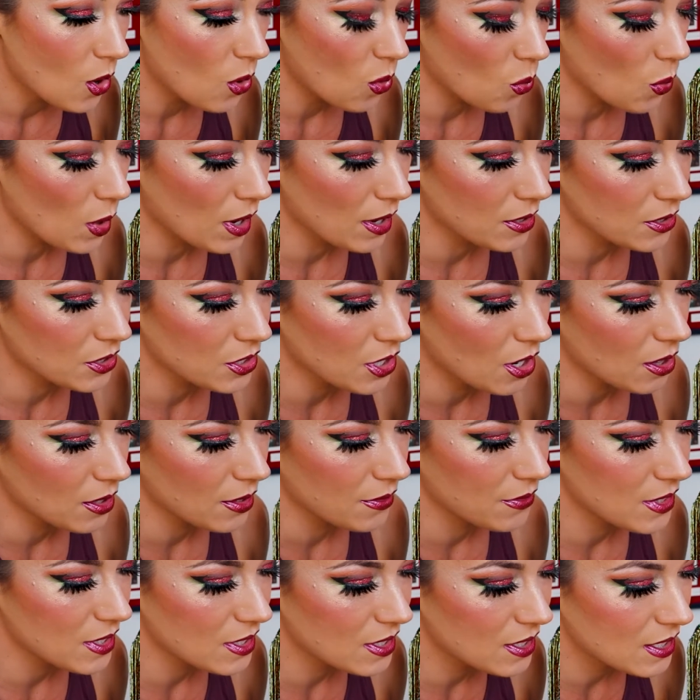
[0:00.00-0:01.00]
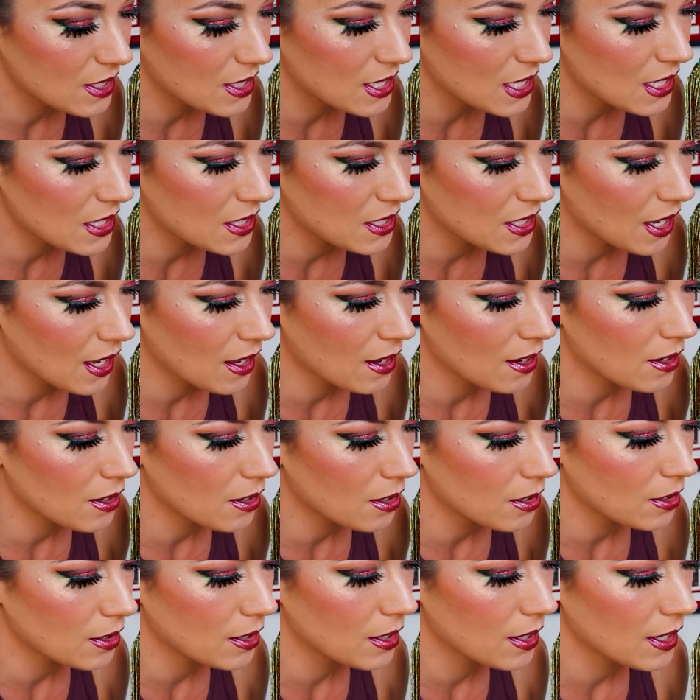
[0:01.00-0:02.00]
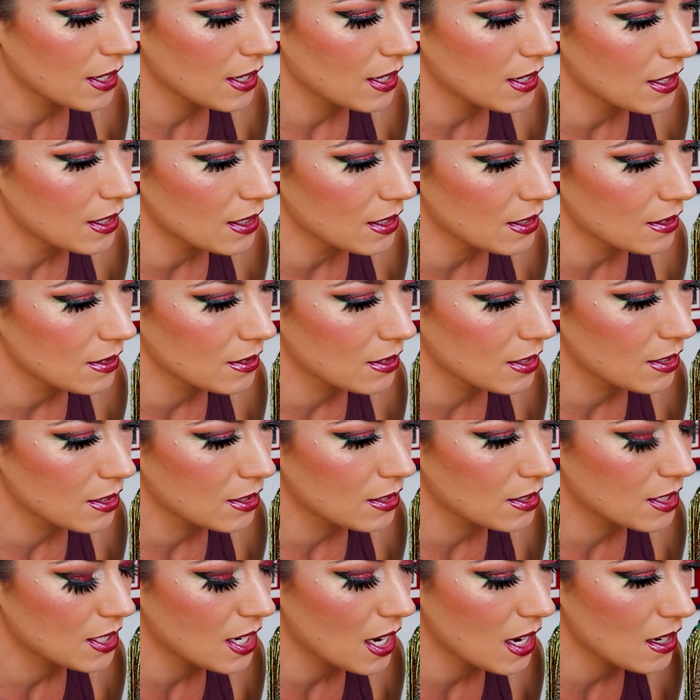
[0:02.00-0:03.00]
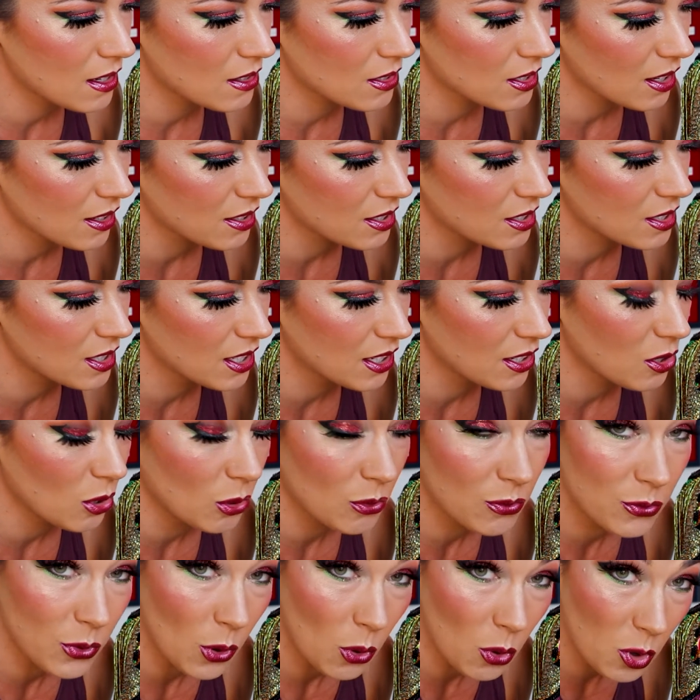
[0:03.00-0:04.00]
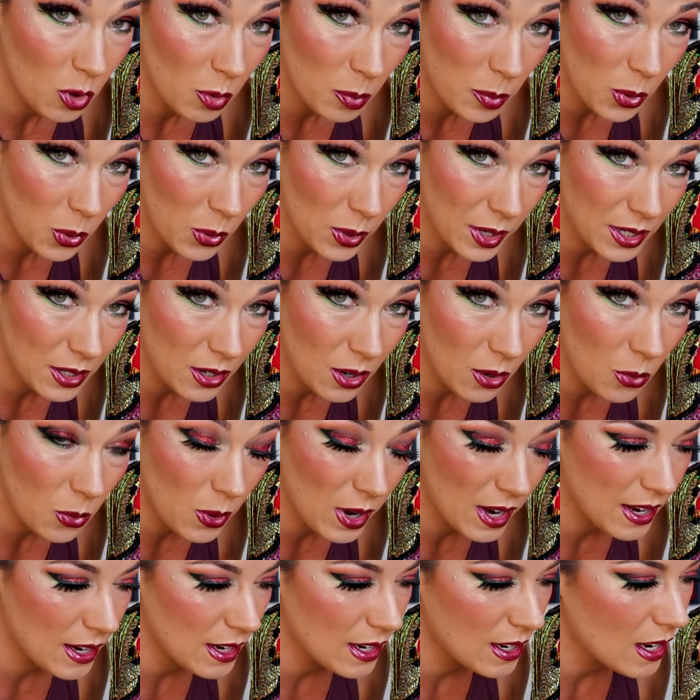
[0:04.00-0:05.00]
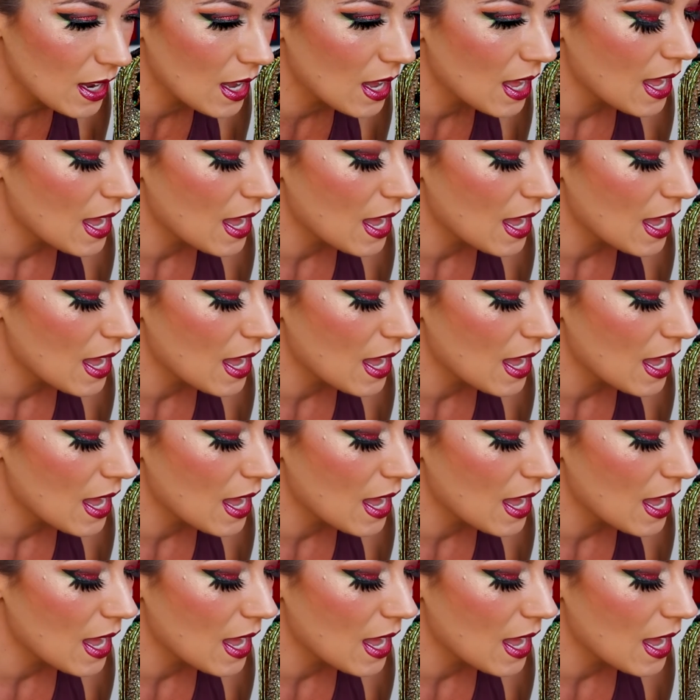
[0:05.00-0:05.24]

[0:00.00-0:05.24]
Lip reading: whereas all of this detail, it takes a single focal point away,